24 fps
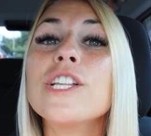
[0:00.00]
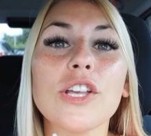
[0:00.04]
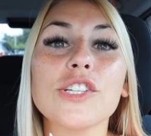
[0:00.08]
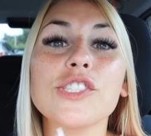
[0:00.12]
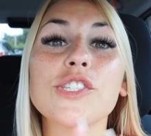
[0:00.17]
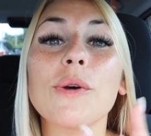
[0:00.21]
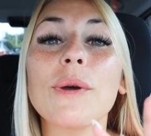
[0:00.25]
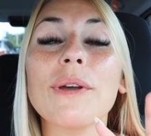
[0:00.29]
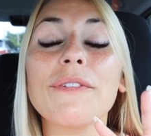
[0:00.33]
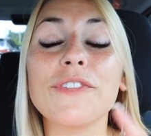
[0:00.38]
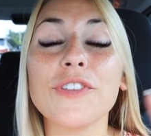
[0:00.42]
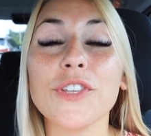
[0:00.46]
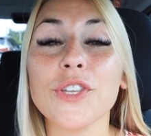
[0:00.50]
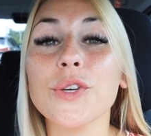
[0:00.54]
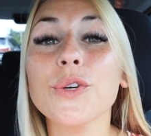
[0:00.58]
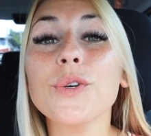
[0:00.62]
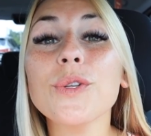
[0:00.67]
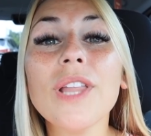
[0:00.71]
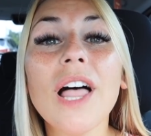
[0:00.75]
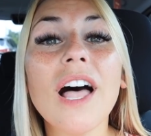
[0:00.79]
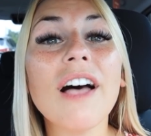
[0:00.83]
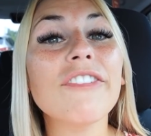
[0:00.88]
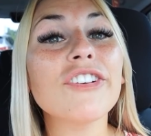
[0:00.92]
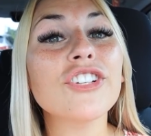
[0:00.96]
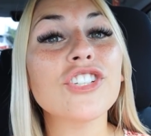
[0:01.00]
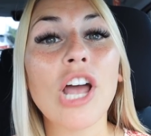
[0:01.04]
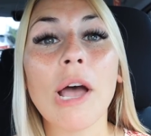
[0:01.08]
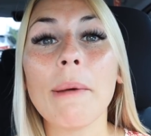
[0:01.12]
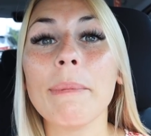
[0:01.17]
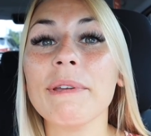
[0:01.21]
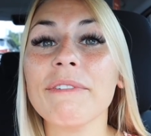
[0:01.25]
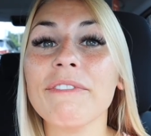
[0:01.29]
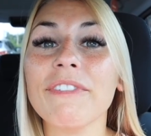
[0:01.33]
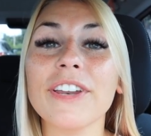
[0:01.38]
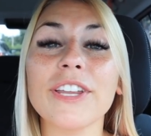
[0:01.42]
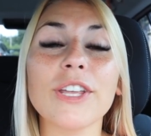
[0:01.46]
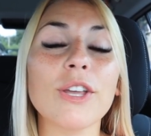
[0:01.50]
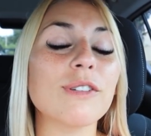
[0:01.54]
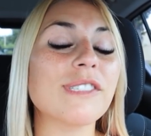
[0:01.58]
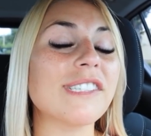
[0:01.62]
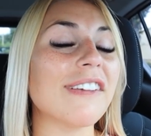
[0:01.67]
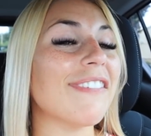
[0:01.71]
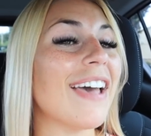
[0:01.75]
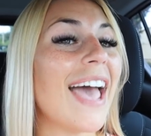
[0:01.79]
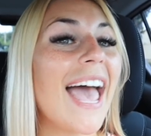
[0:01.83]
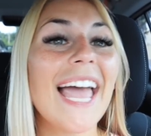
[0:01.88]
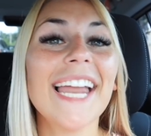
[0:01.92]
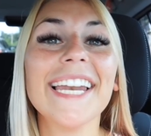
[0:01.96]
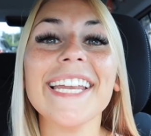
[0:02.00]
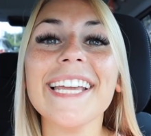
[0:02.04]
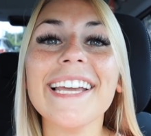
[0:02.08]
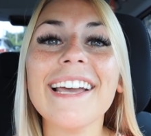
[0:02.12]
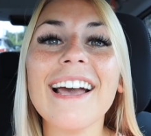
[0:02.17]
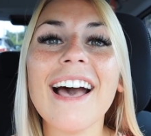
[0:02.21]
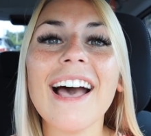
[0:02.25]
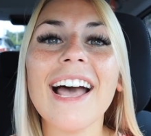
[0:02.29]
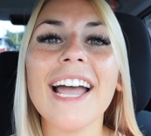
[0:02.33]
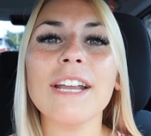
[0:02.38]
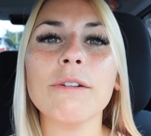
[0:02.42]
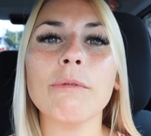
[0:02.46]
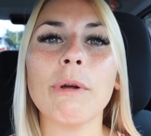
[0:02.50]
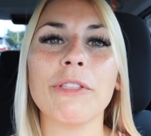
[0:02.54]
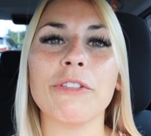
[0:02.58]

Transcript: So if you love shopping videos of any kind,